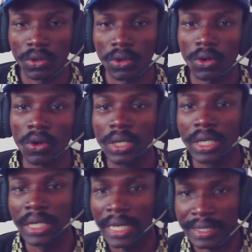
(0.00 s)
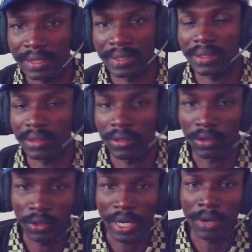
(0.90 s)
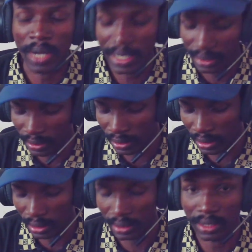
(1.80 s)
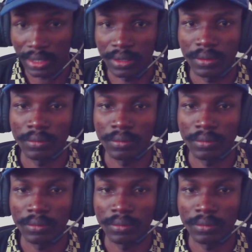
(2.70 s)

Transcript: unless otherwise stated